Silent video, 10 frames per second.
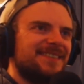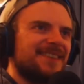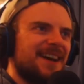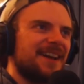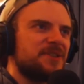
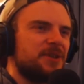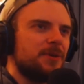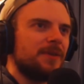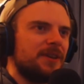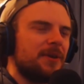I guess
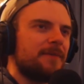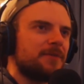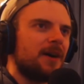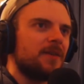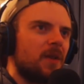you have
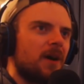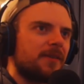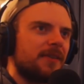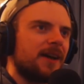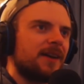to unlock
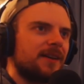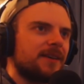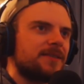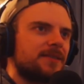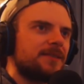that, I
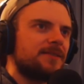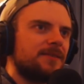guess.